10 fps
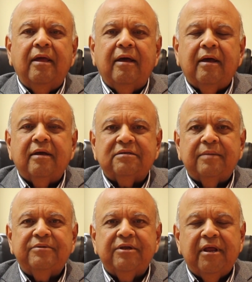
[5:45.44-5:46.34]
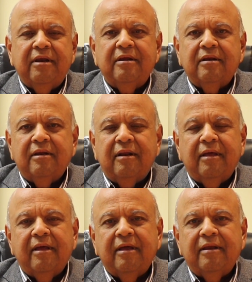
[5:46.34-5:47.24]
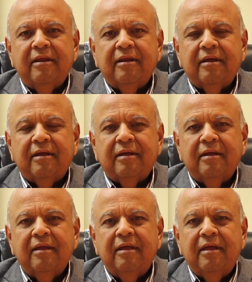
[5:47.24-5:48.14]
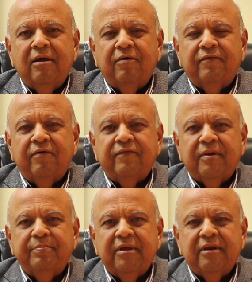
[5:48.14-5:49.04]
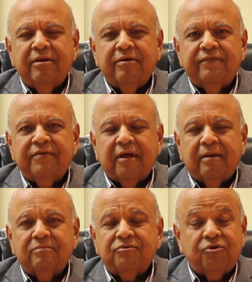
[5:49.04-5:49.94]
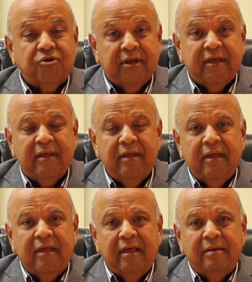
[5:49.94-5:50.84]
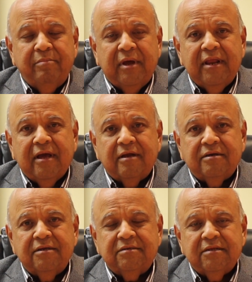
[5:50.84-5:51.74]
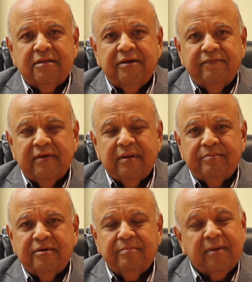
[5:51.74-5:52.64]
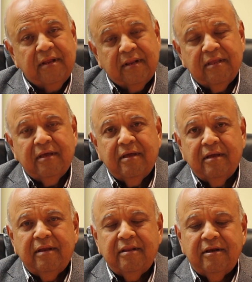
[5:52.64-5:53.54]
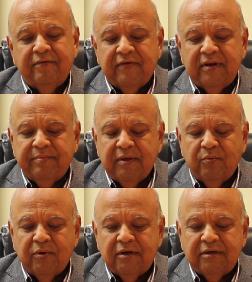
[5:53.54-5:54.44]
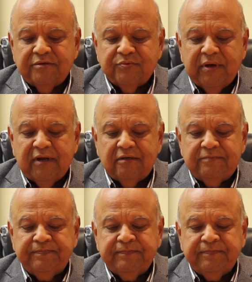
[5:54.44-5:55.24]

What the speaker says: subterraneanly over a period of time. So today, many countries in the developed, but I think in the developing world as well,